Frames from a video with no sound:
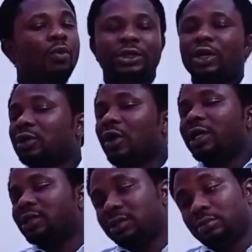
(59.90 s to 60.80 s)
we just call
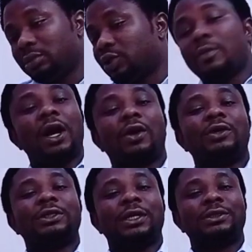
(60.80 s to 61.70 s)
it stomach
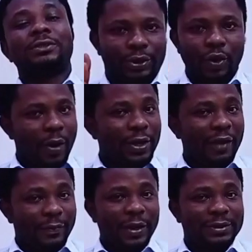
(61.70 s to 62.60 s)
ulcers. So when you have
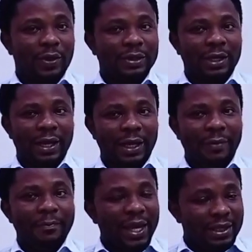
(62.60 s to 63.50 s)
a peptic ulcer, it
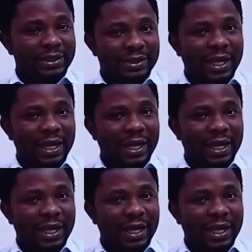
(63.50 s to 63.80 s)
means